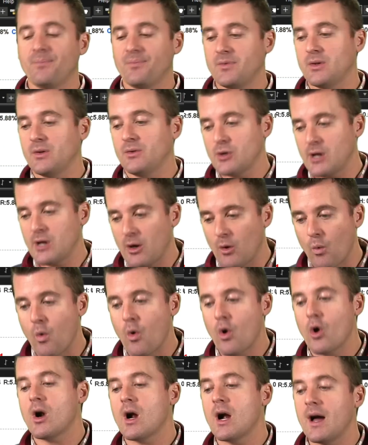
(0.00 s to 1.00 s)
try to
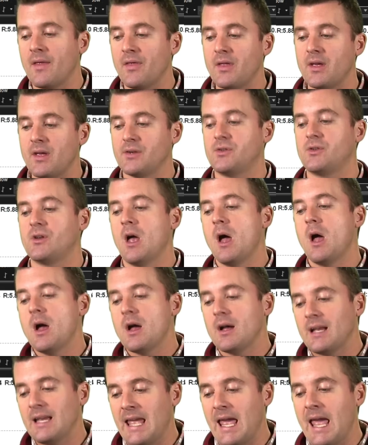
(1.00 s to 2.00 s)
work on this
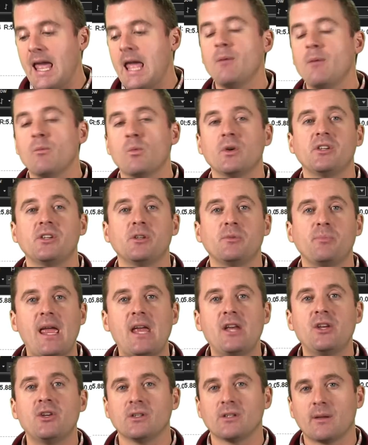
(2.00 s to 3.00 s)
game, which is
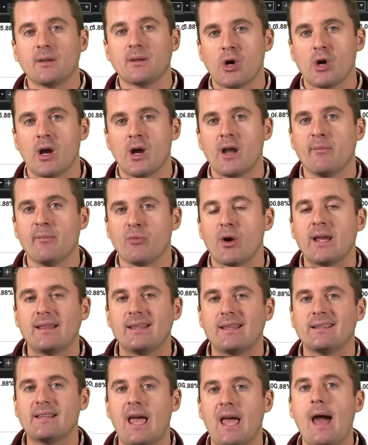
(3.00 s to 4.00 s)
patience. I'm trying to break
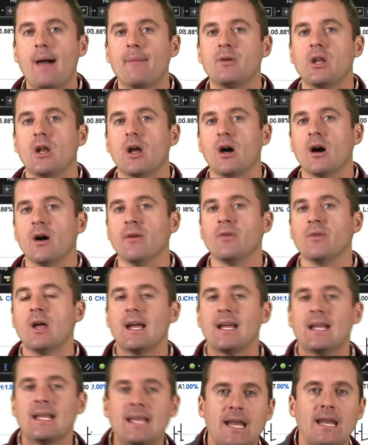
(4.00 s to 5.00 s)
this habit of
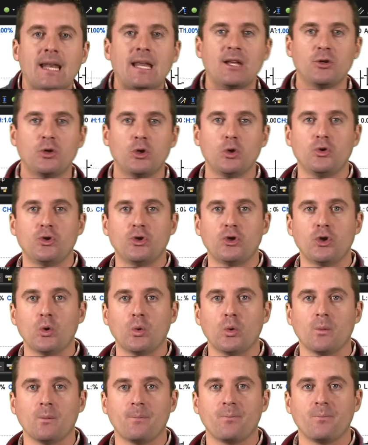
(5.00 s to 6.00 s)
getting in too
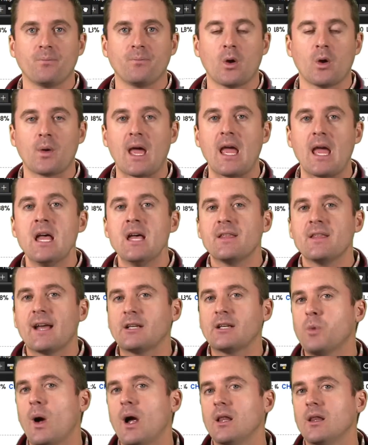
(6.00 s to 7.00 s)
soon. Okay,
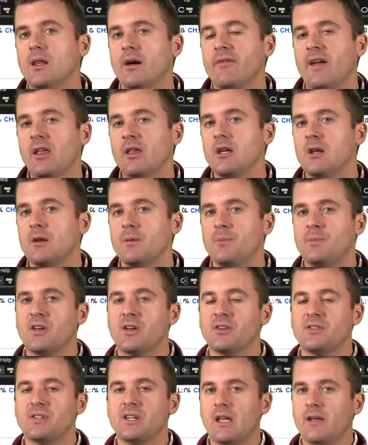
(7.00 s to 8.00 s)
that's why I love Elliott,
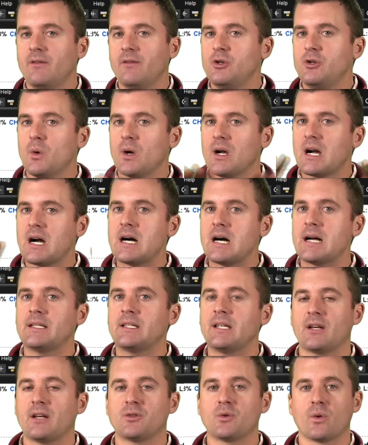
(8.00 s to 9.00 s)
because it gives you a
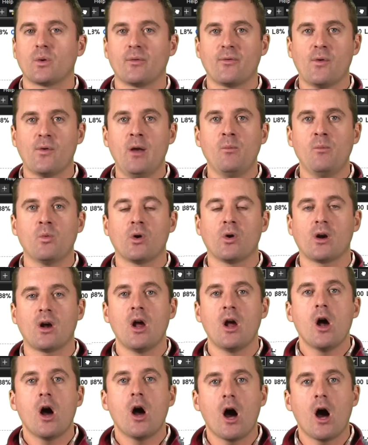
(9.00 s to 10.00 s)
context or a framework
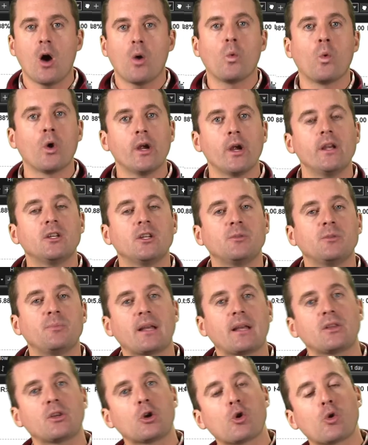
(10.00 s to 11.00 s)
where you'd
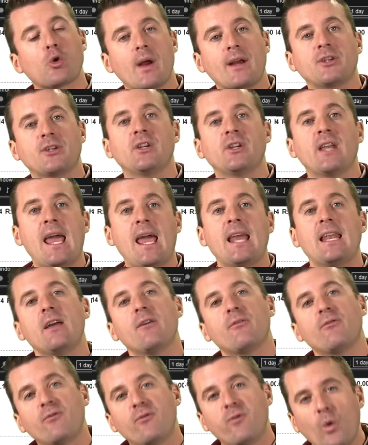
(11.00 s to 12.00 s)
expect the correction to end. It
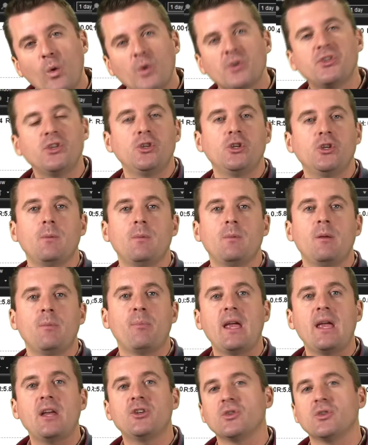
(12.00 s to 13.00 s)
forces you to be
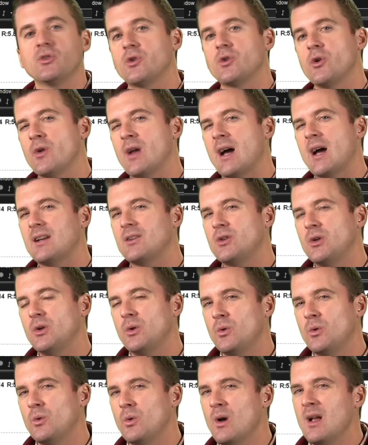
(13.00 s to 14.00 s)
patient so you're not too